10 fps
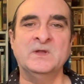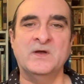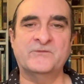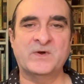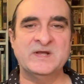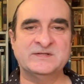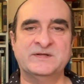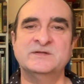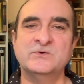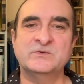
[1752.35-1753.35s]
a phrase
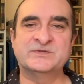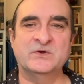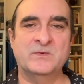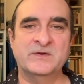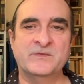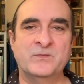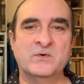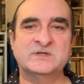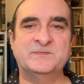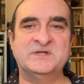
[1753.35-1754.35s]
that is also one of the
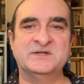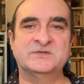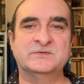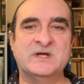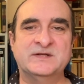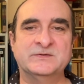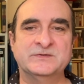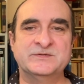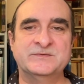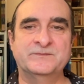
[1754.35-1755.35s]
book's potential
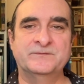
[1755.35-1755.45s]
titles.